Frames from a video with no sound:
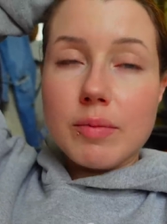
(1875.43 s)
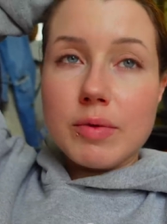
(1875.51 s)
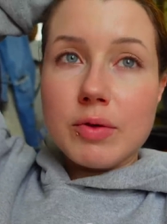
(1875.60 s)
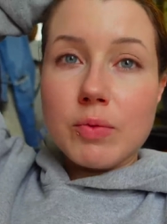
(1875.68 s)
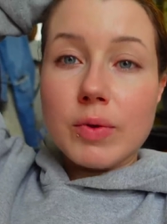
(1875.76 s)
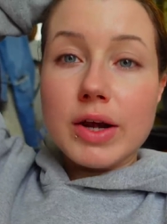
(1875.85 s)

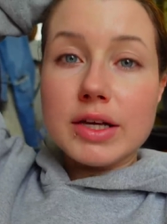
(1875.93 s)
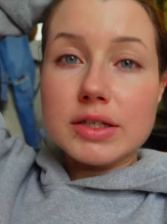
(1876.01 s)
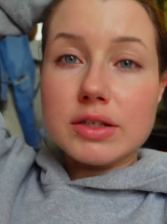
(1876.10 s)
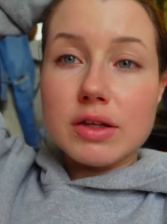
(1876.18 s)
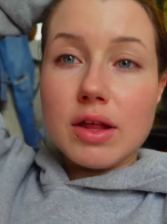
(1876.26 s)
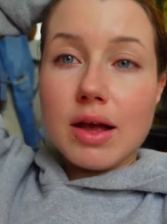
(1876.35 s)
it
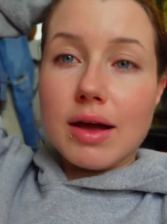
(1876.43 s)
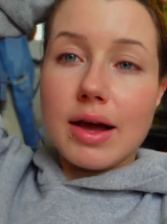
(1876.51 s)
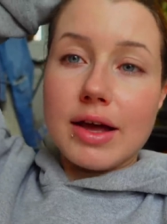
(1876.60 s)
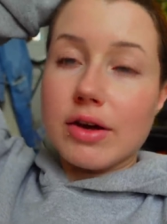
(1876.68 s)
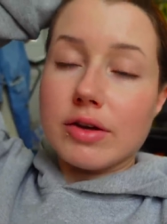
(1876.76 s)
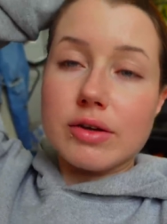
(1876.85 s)
raised a lot
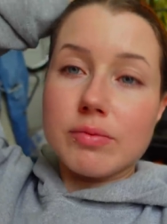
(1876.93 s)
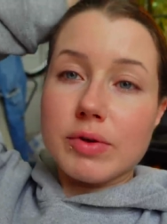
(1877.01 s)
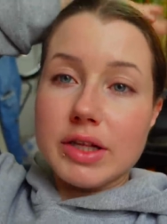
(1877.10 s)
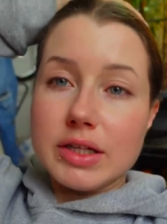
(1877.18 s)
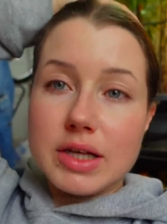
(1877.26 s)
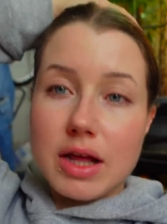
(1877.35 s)
i couldn't
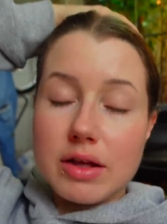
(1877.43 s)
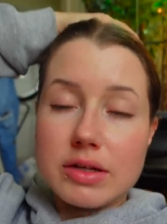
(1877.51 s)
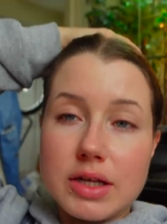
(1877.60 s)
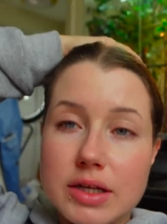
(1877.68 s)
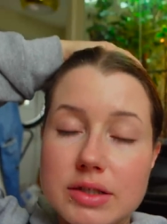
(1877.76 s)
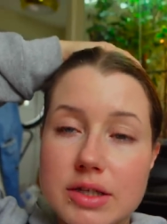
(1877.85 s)
really tell
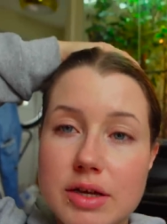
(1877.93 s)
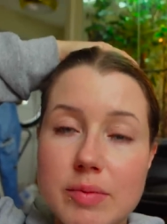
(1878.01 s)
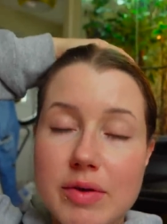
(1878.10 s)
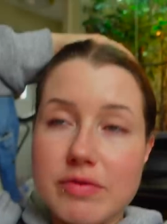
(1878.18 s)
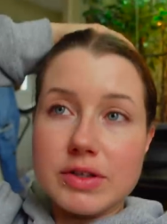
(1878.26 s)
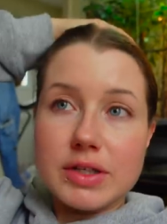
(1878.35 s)
because i see him
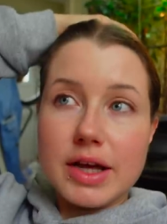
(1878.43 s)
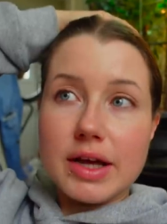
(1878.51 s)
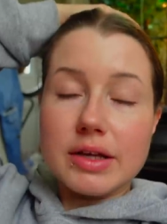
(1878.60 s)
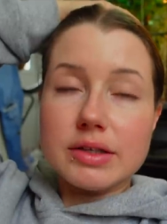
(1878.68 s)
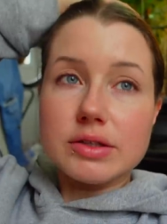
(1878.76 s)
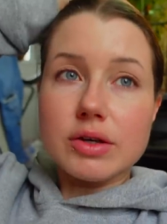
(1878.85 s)
every
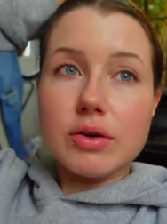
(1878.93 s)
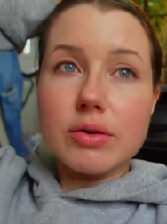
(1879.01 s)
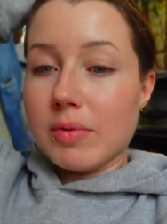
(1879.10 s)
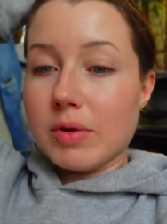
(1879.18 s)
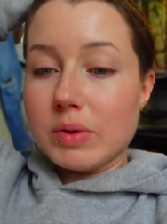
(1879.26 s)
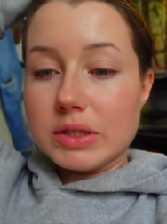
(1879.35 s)
day so
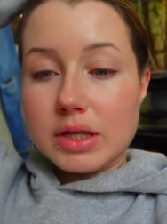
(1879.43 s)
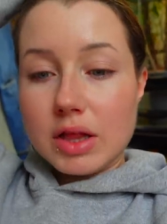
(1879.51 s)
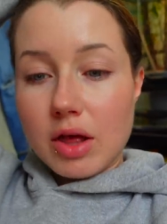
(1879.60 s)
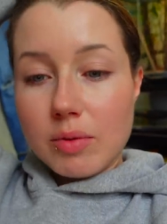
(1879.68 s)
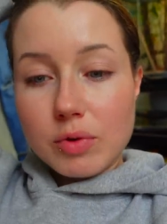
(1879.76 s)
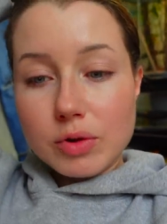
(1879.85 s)
it was a
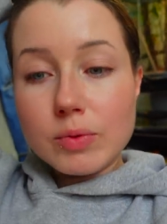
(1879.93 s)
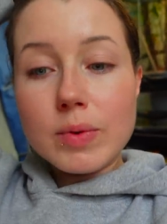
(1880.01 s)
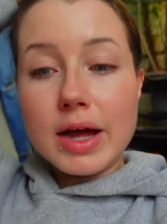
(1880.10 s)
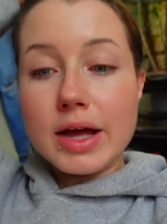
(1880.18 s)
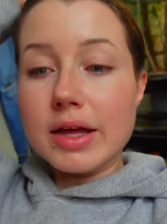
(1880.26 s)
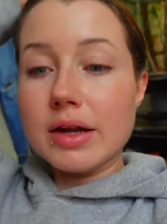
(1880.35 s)
lot more
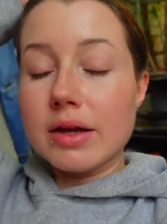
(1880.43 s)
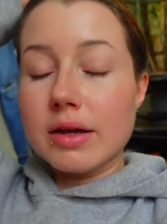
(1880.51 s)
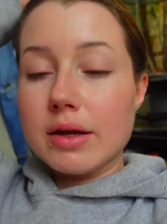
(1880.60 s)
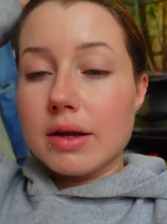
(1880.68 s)
red